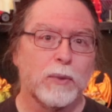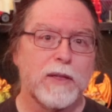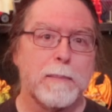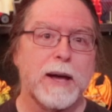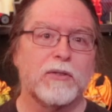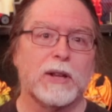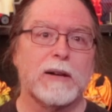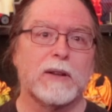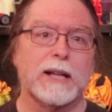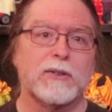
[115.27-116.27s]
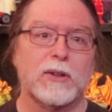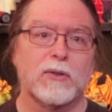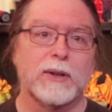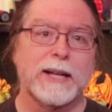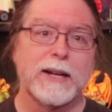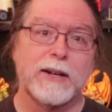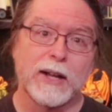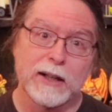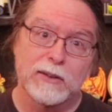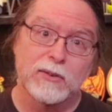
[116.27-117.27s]
with a mesh leveling sensor, it
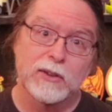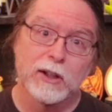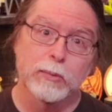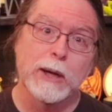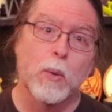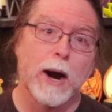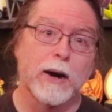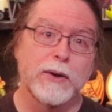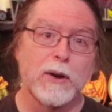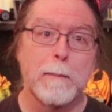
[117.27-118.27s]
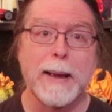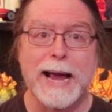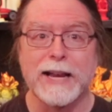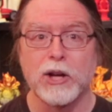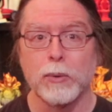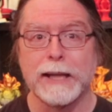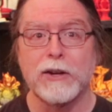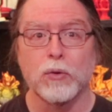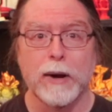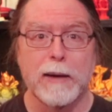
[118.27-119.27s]
does still require you to manually
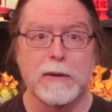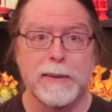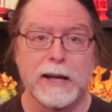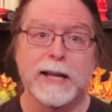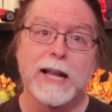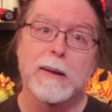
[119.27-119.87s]
tram the bed to get